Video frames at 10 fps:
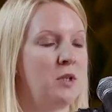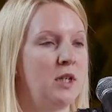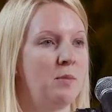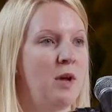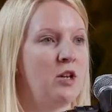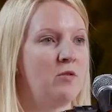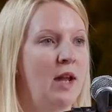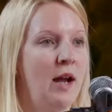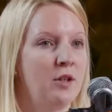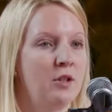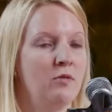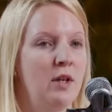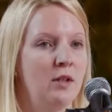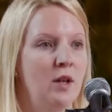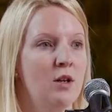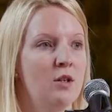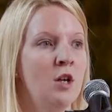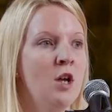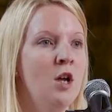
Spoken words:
participatory action research